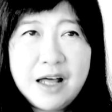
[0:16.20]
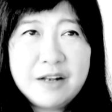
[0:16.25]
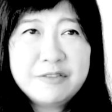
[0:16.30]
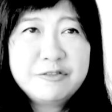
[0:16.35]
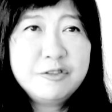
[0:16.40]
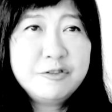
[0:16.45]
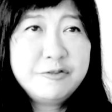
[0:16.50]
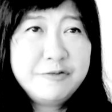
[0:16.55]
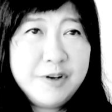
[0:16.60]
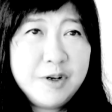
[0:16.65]
God
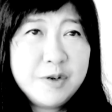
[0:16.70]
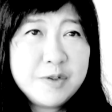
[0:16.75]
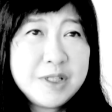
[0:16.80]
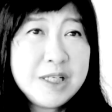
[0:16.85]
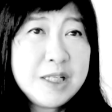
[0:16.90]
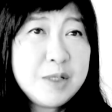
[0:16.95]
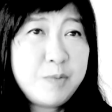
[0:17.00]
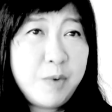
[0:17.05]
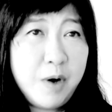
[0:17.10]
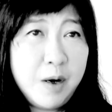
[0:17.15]
fulfills
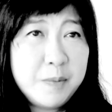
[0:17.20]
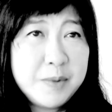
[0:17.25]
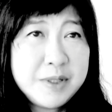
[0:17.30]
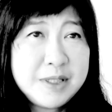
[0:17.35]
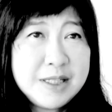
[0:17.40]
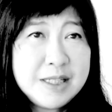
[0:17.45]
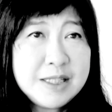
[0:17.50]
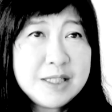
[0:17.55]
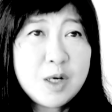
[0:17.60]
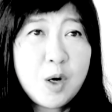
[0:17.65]
His
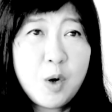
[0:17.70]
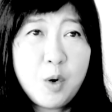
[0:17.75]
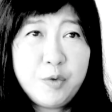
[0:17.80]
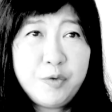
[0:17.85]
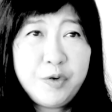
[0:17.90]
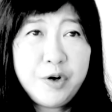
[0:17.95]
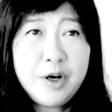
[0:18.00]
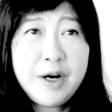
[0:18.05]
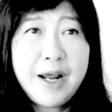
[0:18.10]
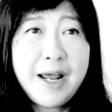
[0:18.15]
promises
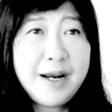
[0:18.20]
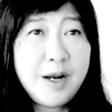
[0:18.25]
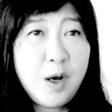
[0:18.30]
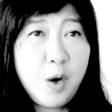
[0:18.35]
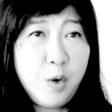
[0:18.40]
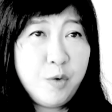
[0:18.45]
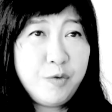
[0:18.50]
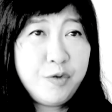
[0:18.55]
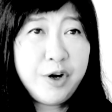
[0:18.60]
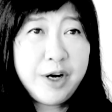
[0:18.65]
over
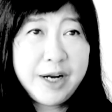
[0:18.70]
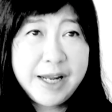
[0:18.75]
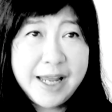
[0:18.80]
and over